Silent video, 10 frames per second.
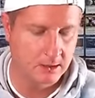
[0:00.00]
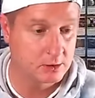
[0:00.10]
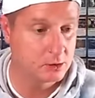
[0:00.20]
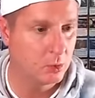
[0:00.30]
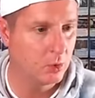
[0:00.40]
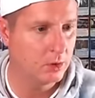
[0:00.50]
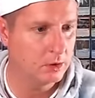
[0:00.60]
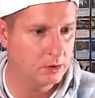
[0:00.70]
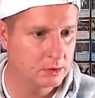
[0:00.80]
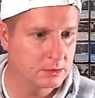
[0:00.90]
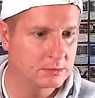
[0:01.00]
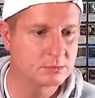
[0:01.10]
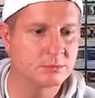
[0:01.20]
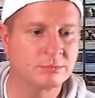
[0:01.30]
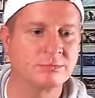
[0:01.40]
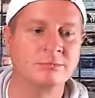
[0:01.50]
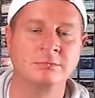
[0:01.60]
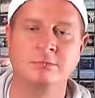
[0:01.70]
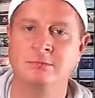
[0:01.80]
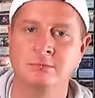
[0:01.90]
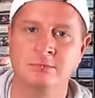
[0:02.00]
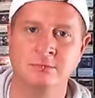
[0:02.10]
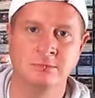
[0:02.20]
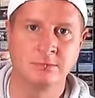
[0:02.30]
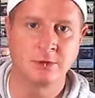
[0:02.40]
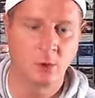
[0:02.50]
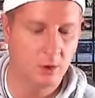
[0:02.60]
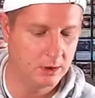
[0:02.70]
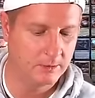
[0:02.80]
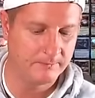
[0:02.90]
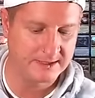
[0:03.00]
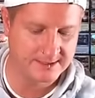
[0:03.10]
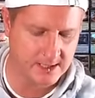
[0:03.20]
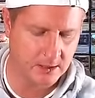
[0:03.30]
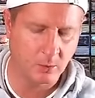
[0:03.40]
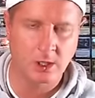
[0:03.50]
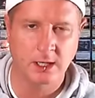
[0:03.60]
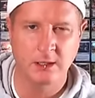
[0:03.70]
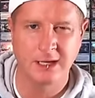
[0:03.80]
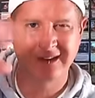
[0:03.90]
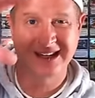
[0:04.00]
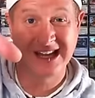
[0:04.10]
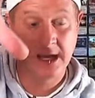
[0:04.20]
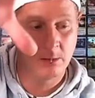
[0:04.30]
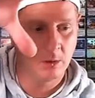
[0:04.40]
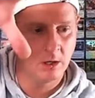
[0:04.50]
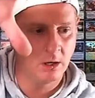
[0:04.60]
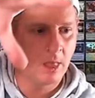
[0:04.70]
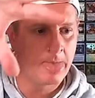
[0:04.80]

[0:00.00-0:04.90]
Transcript: Quarrel. Mm, quarrel. I still gotta work on like the camera.